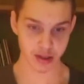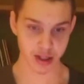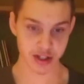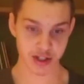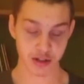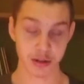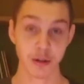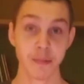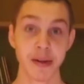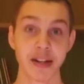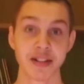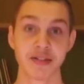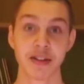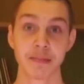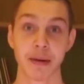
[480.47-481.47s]
So don't be
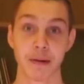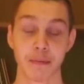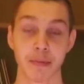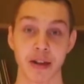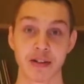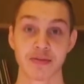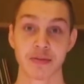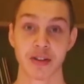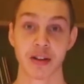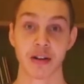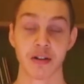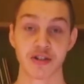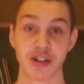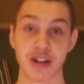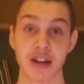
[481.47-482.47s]
deceived by replacement
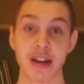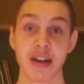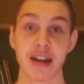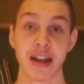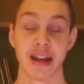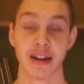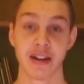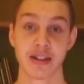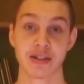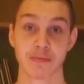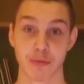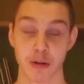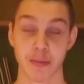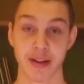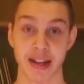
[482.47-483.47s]
theology. It is
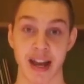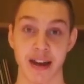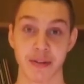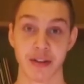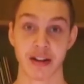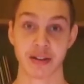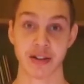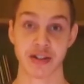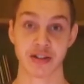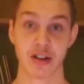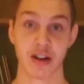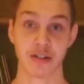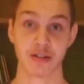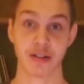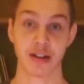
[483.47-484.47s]
Roman Catholic, this
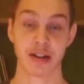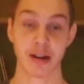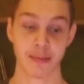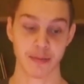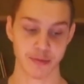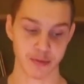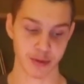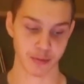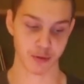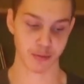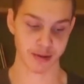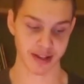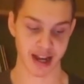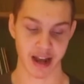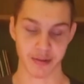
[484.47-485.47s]
doctrine. It comes from the
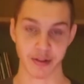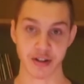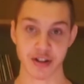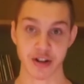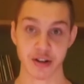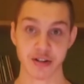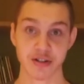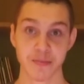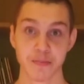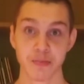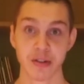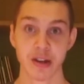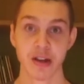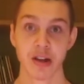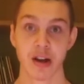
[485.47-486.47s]
Roman Catholic Church.
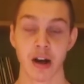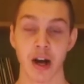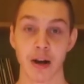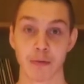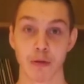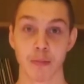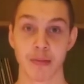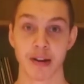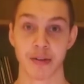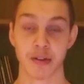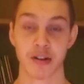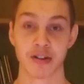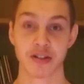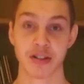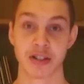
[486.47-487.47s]
Roman
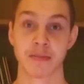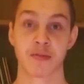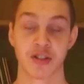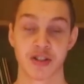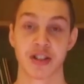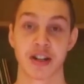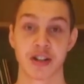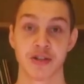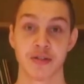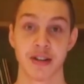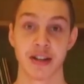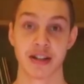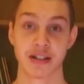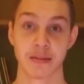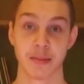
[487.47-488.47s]
Catholicism, just like
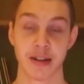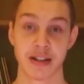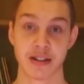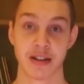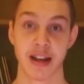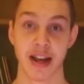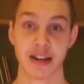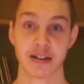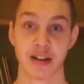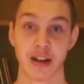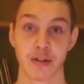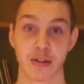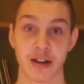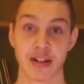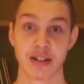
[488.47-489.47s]
Judaism, is an
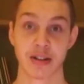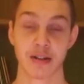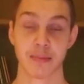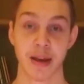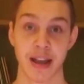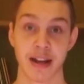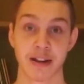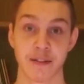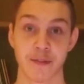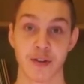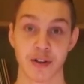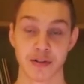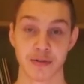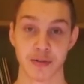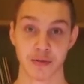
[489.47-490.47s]
antichrist, pagan,
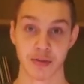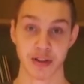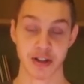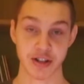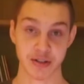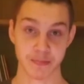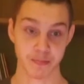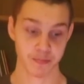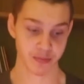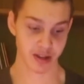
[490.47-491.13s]
false religion